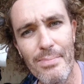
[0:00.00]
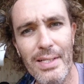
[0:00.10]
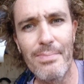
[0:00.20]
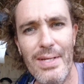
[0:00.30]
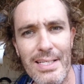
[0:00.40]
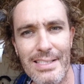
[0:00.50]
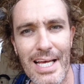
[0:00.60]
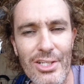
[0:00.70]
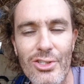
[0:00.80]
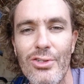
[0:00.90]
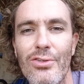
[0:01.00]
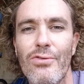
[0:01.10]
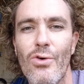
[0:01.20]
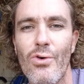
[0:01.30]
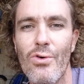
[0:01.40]
But please stay
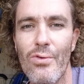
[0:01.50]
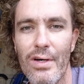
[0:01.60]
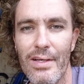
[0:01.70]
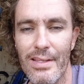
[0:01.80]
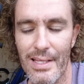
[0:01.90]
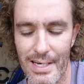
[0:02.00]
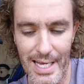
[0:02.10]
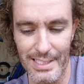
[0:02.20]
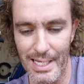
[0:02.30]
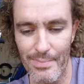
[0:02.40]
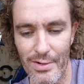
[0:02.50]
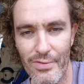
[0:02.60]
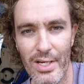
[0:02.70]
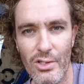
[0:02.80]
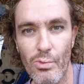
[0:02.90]
tuned for the next couple of
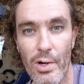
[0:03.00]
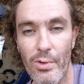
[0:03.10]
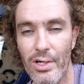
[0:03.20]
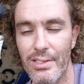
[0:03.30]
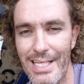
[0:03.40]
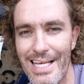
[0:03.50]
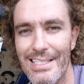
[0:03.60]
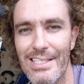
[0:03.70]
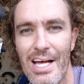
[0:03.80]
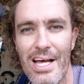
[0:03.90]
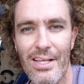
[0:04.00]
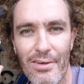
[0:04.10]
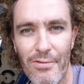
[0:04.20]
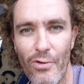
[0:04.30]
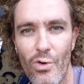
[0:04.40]
videos where we're going to test
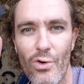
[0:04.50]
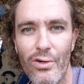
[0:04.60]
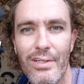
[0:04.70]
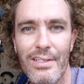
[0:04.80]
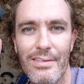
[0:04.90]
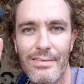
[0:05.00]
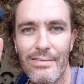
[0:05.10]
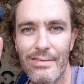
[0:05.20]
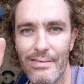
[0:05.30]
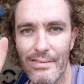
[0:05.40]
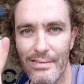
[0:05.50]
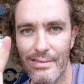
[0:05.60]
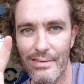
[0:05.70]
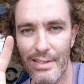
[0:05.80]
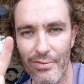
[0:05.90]
the 4
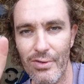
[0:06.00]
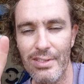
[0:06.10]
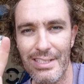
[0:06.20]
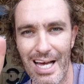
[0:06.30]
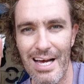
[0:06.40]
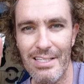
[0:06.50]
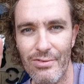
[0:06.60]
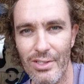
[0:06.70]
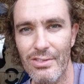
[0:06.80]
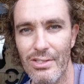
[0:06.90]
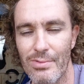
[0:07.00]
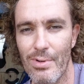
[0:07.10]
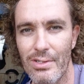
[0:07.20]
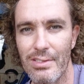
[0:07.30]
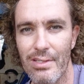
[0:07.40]
different size FritzCo
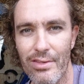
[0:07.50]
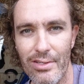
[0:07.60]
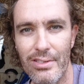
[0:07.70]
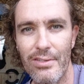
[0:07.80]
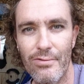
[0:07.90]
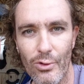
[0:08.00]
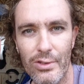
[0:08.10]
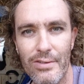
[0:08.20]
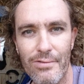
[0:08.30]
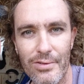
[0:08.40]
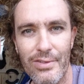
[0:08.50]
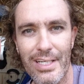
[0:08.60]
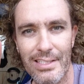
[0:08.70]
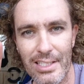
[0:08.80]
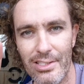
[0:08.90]
sprockets, the 13, 14,
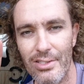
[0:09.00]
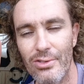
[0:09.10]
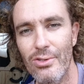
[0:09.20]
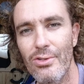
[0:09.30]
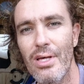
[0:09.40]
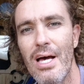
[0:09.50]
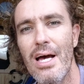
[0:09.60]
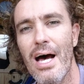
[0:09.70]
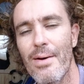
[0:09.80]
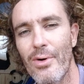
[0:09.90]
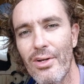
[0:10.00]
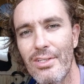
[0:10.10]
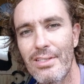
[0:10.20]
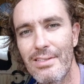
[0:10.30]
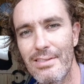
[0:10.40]
15 and 16 tooth. I'm going
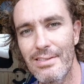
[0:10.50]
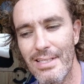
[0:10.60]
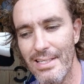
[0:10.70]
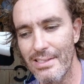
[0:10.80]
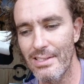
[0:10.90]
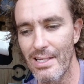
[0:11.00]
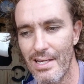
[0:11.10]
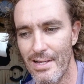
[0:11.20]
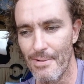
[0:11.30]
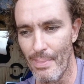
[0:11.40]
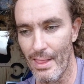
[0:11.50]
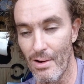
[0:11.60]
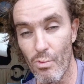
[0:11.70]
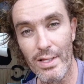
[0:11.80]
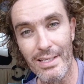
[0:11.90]
to test
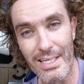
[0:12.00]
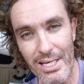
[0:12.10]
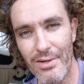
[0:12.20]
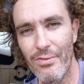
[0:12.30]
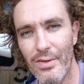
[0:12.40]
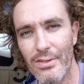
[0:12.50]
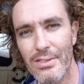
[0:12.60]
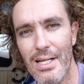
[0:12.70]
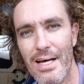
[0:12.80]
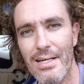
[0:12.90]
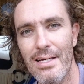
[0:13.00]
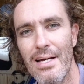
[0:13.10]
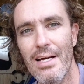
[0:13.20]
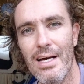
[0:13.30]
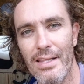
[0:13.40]
what the gearing feels like,
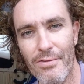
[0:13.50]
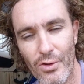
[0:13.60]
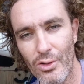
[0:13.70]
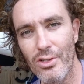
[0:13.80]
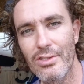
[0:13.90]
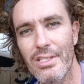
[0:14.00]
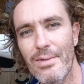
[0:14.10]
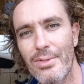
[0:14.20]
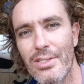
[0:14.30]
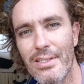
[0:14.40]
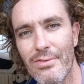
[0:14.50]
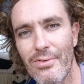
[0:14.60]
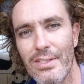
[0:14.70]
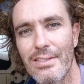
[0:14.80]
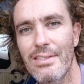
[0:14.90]
the fuel consumption
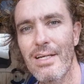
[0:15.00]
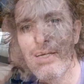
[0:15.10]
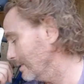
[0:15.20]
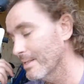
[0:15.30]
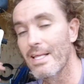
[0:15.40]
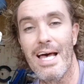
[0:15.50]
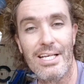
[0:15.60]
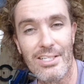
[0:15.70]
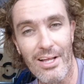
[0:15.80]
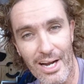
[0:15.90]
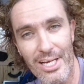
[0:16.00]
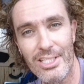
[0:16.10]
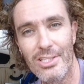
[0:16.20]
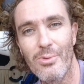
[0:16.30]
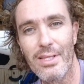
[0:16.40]
difference, the
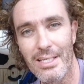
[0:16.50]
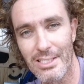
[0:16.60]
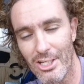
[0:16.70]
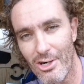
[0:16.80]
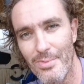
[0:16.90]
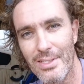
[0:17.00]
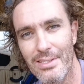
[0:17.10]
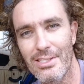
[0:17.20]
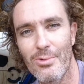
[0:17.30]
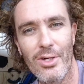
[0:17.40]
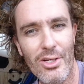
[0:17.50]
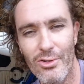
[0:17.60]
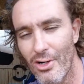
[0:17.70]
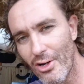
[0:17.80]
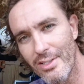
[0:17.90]
acceleration with the accelerometer. So we're going to
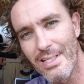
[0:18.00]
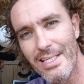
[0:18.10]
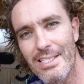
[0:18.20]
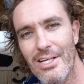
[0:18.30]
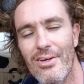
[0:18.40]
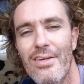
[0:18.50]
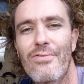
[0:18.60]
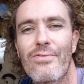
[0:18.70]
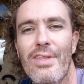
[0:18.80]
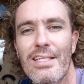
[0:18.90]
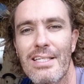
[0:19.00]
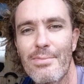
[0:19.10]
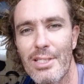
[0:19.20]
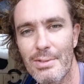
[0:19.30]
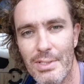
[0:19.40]
do a lot of tests. So if there's
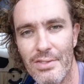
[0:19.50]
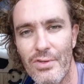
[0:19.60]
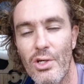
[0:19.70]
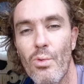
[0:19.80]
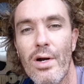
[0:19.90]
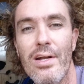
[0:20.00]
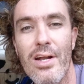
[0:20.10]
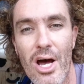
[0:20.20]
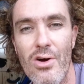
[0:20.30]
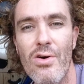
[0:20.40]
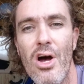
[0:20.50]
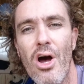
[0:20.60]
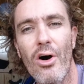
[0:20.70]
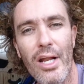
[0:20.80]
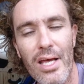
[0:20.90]
something specific you want to know
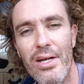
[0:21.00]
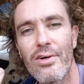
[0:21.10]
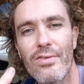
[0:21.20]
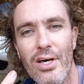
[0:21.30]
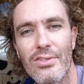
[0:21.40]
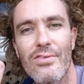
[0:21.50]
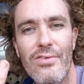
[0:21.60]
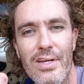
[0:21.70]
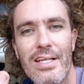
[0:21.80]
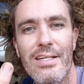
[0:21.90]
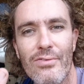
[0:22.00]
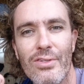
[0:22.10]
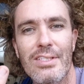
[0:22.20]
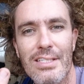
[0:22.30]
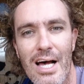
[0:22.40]
on any of those 3
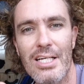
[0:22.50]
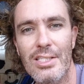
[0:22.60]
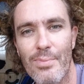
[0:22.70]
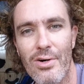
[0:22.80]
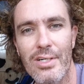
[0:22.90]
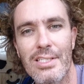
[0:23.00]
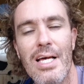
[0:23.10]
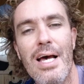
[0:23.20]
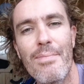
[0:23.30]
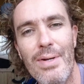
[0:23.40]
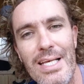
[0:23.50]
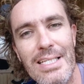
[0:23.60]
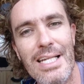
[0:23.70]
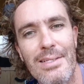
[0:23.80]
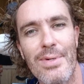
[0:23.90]
different size sprockets,
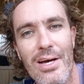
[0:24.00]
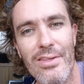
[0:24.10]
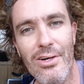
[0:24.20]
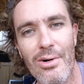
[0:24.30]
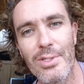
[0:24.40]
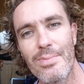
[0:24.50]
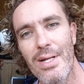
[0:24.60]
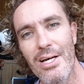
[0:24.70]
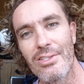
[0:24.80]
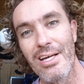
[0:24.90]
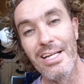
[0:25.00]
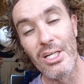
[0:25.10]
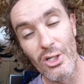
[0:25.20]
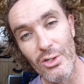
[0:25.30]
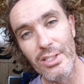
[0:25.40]
please let me know in the comments below so I can
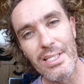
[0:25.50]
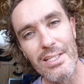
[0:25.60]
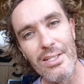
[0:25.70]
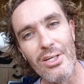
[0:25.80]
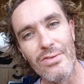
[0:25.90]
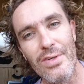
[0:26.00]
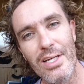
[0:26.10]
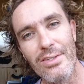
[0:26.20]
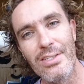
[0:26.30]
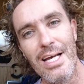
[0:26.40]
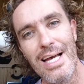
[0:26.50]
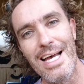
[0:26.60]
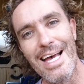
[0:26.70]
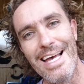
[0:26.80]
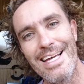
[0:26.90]
include it in those videos.
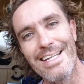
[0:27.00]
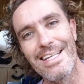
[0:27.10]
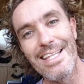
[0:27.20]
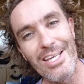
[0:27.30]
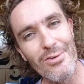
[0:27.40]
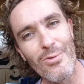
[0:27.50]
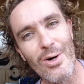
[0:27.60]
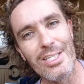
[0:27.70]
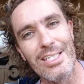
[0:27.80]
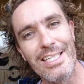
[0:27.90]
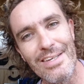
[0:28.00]
And thank you for watching.